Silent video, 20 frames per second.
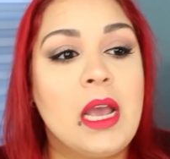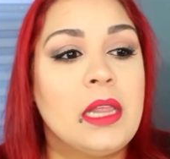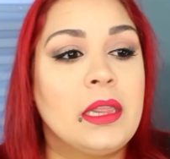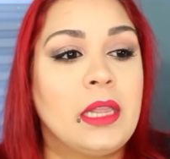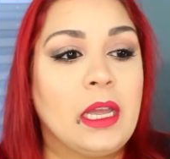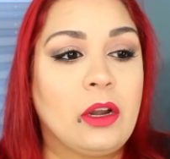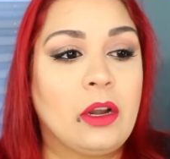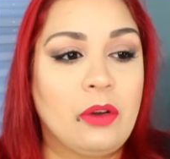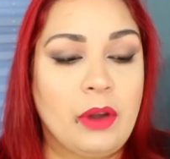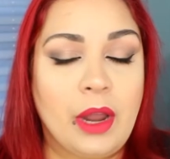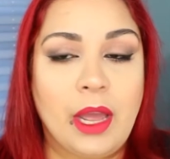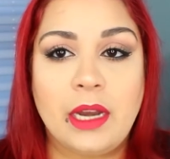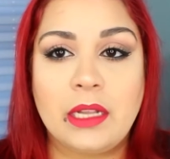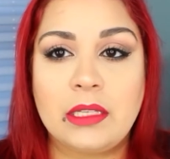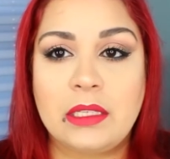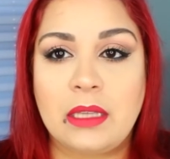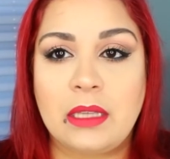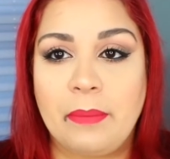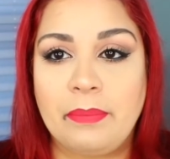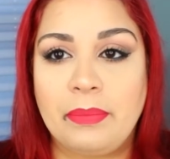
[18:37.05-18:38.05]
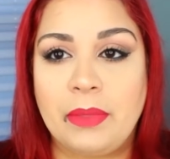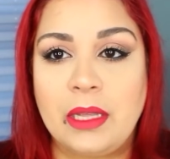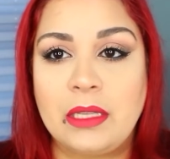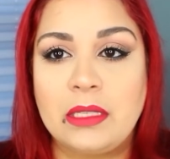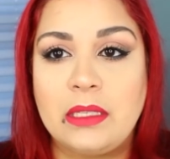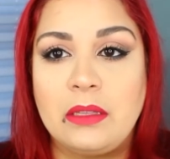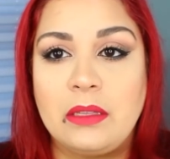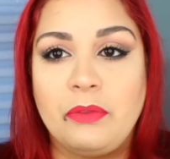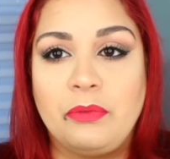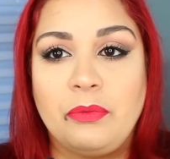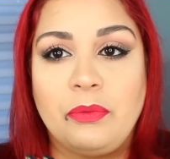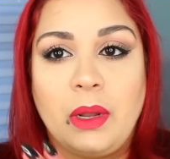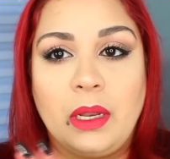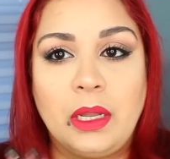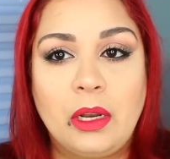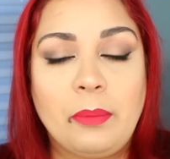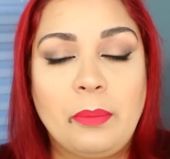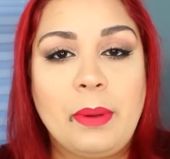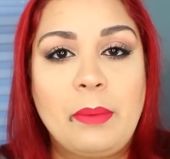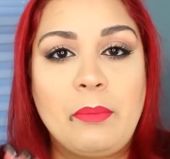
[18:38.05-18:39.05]
They created something a
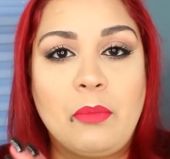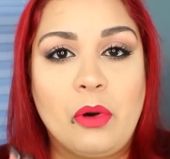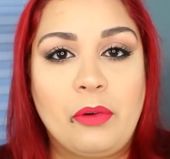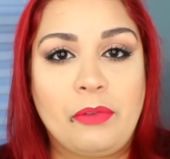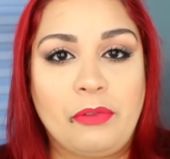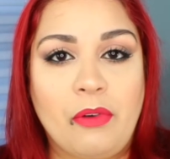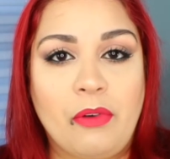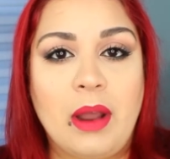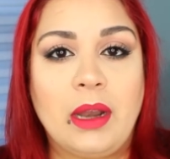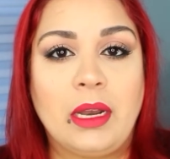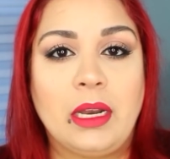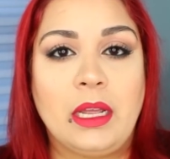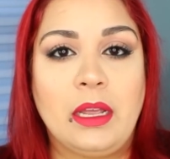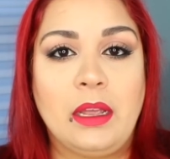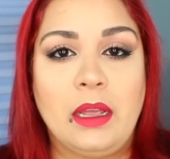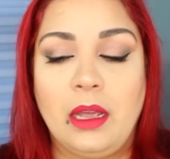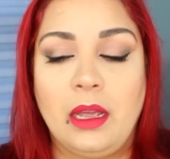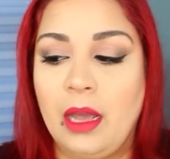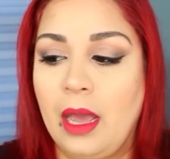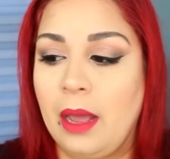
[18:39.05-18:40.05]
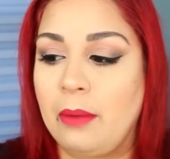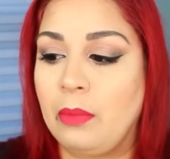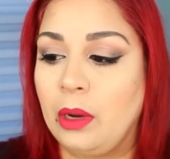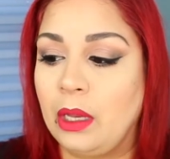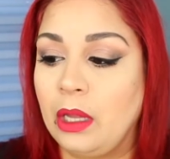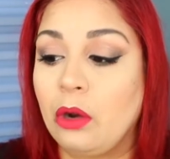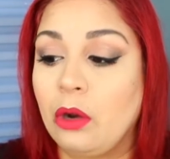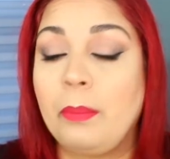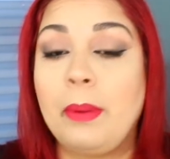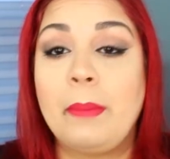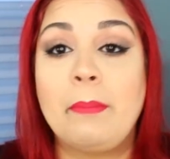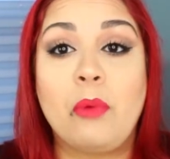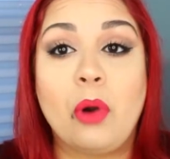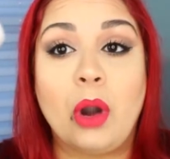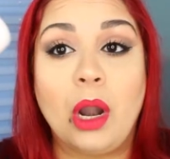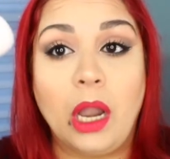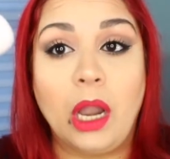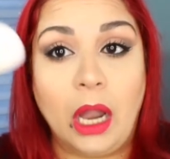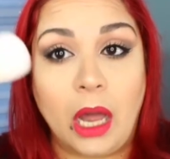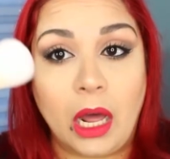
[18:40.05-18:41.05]
little bit more friendly and a little bit
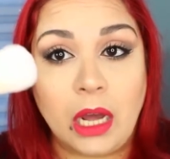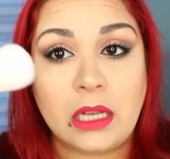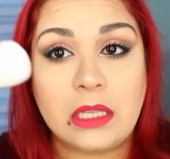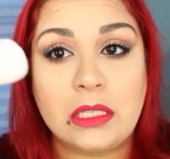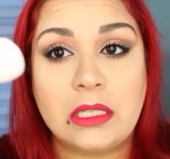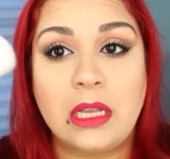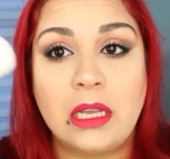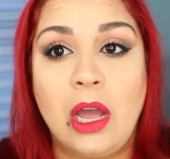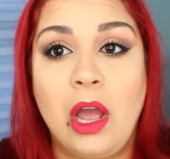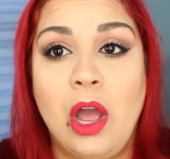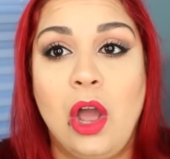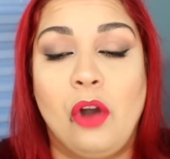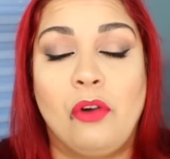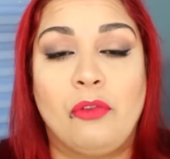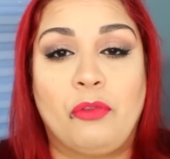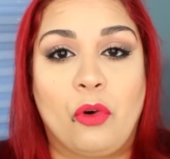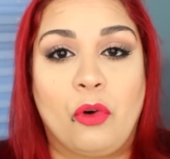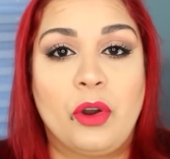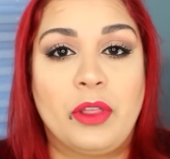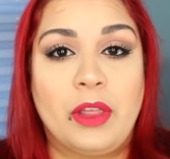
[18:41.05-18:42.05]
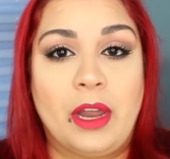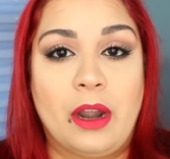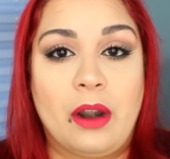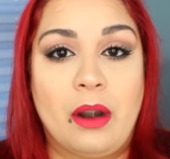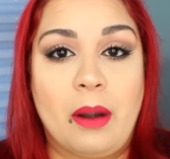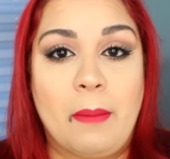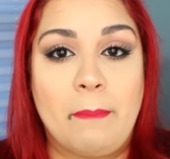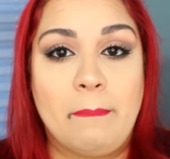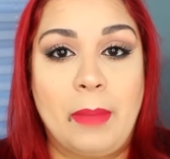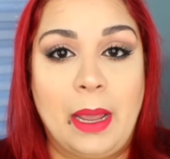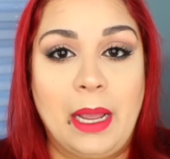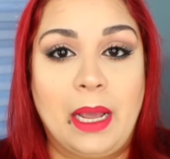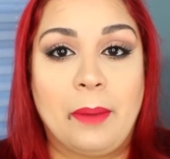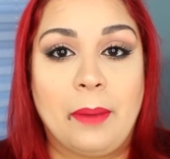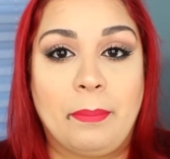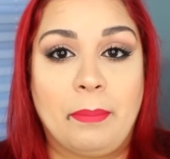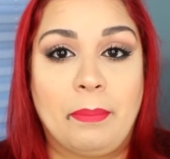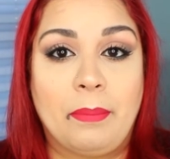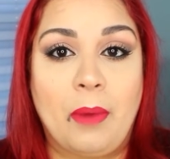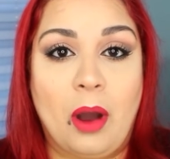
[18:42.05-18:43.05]
more luxe for their
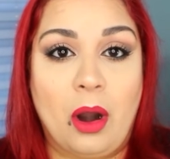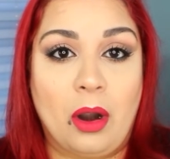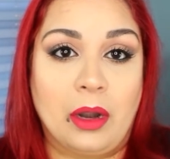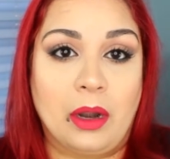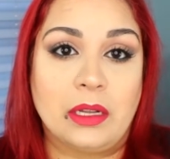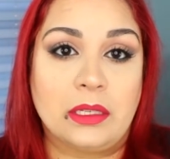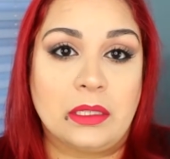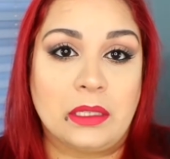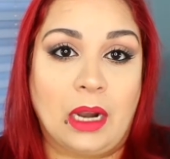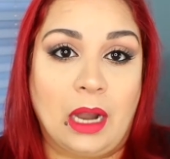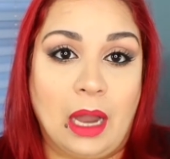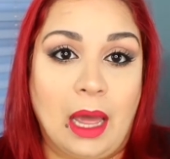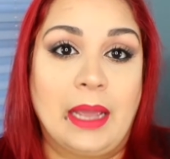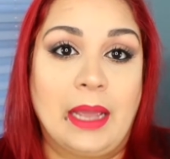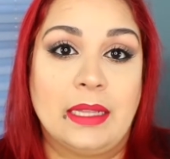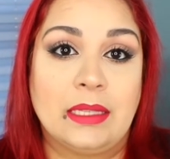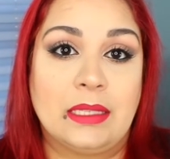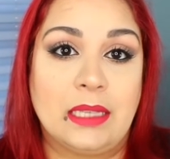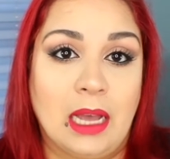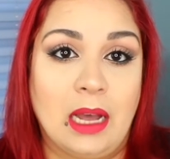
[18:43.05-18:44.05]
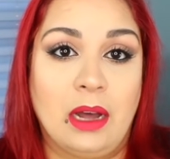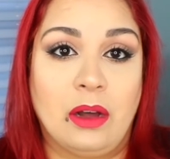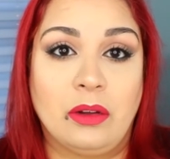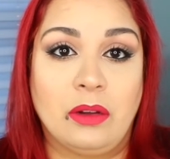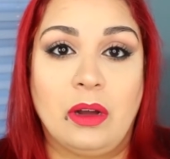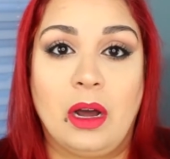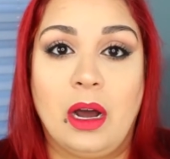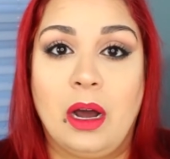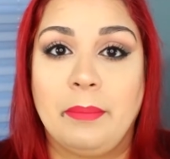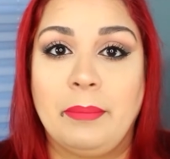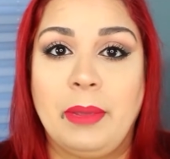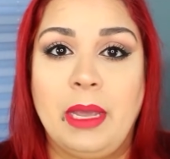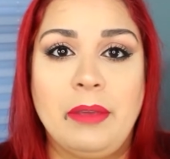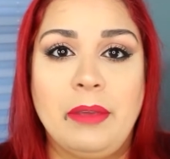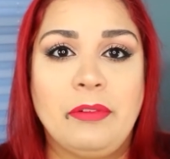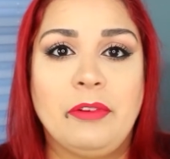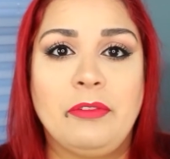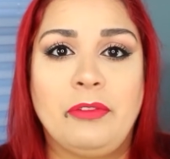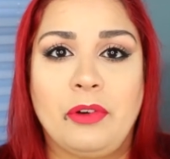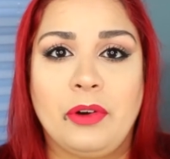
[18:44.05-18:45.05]
makeup artist clientele,
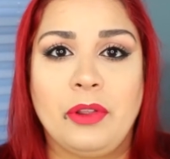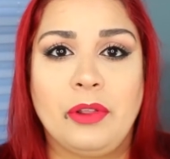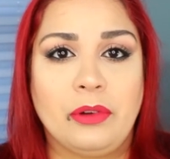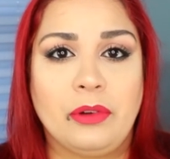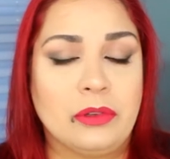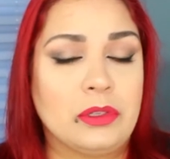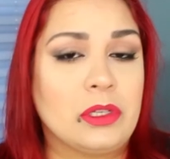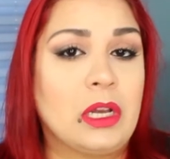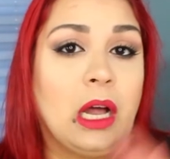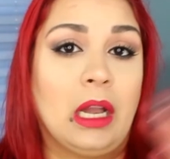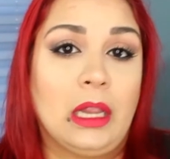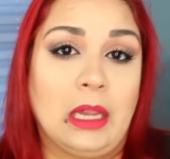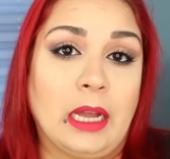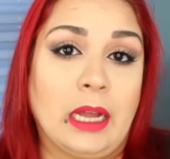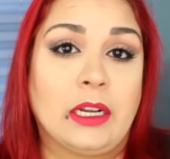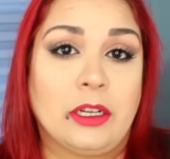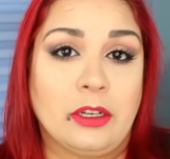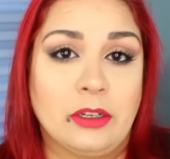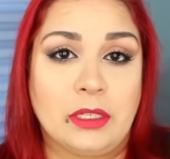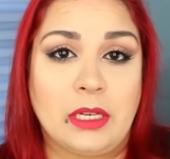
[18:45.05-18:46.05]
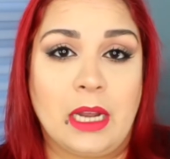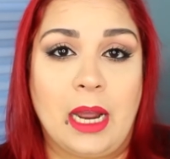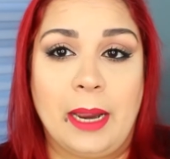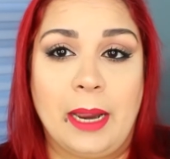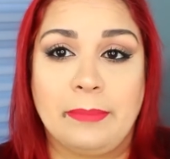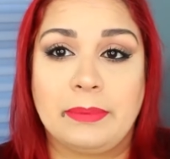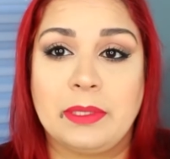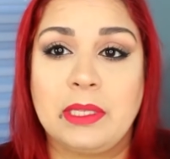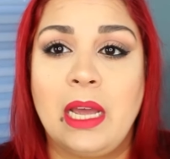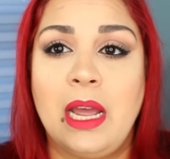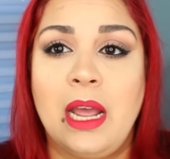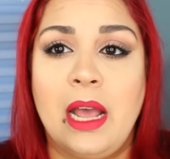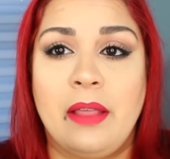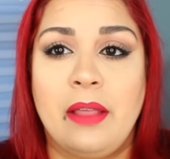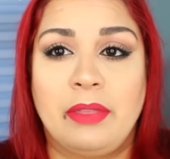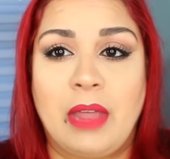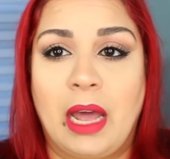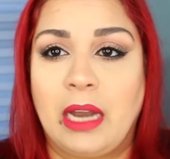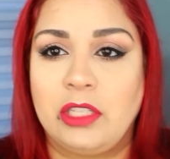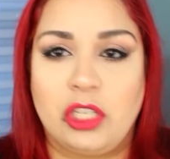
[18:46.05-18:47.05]
even for those collector types
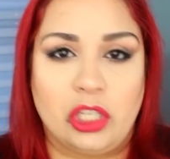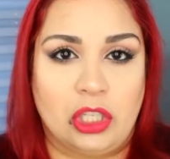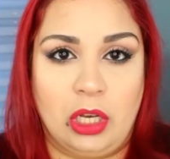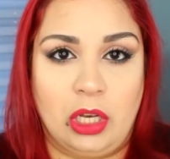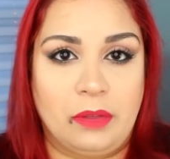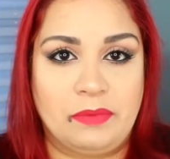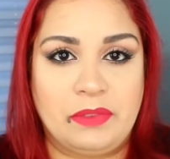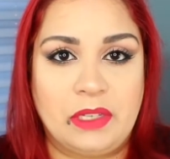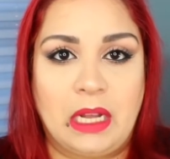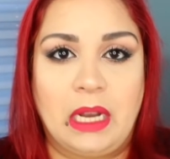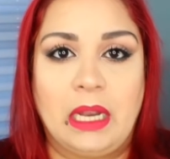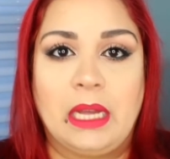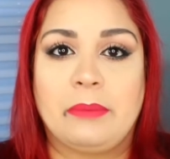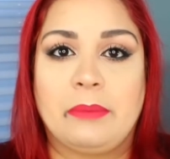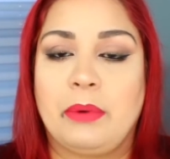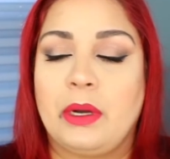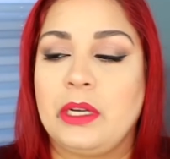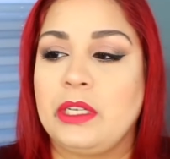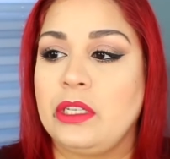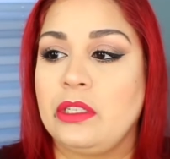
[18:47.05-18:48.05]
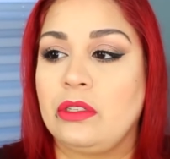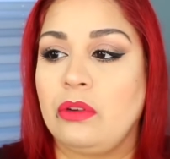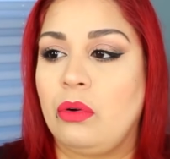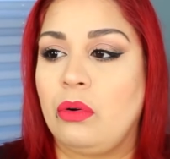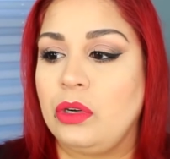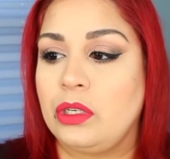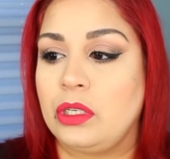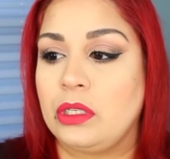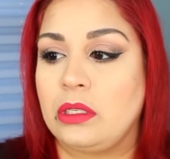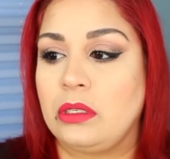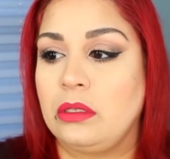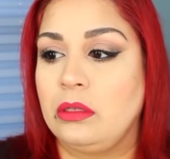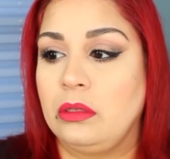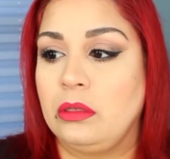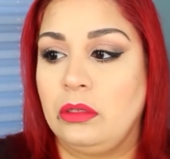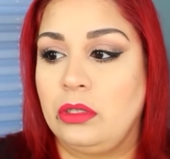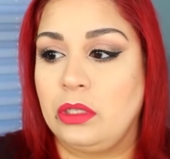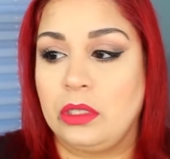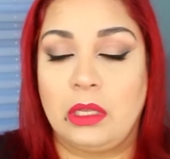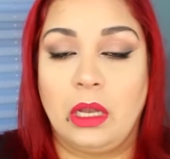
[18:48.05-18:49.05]
that just love to collect brushes or just
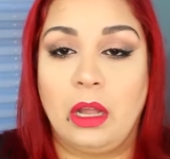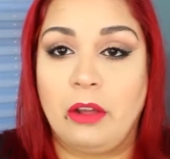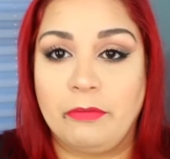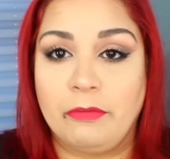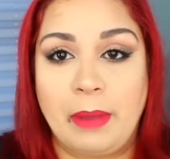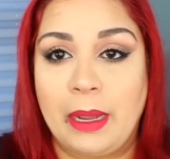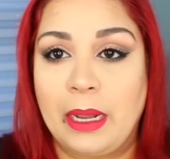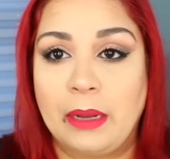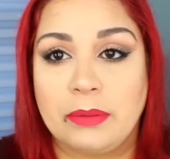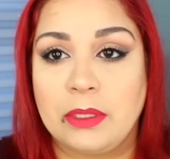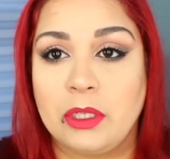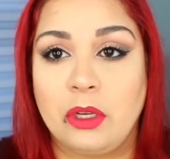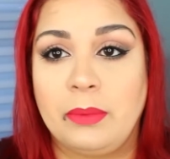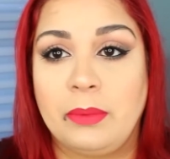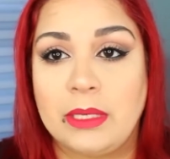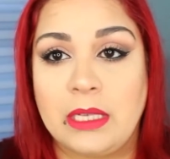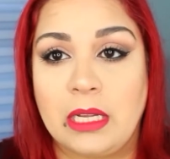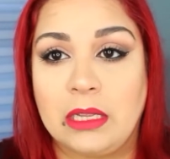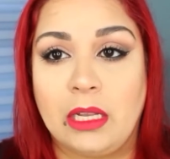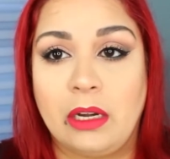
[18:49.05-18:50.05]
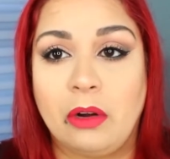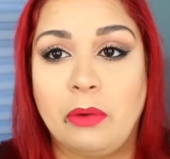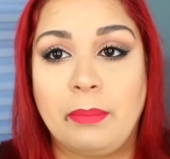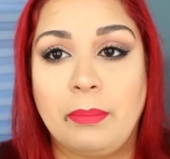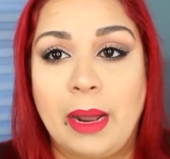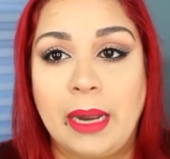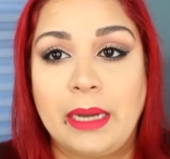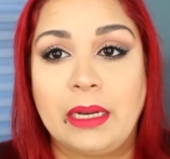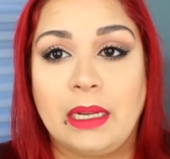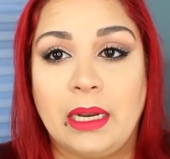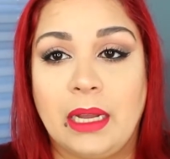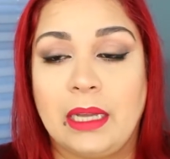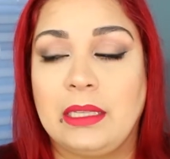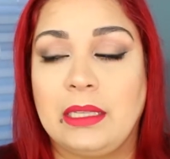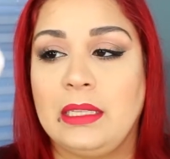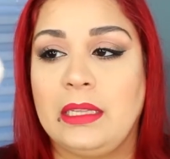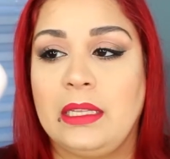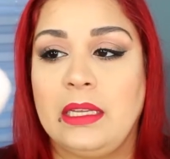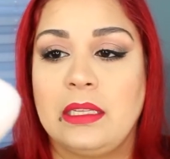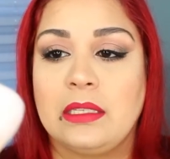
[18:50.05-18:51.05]
love makeup so much that they don't mind
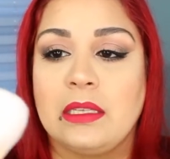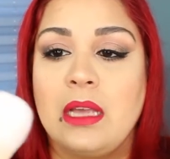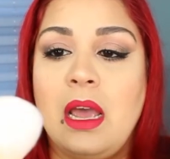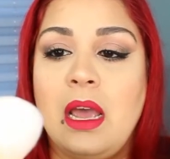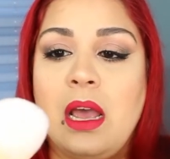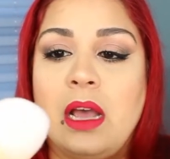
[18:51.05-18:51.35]
collecting these.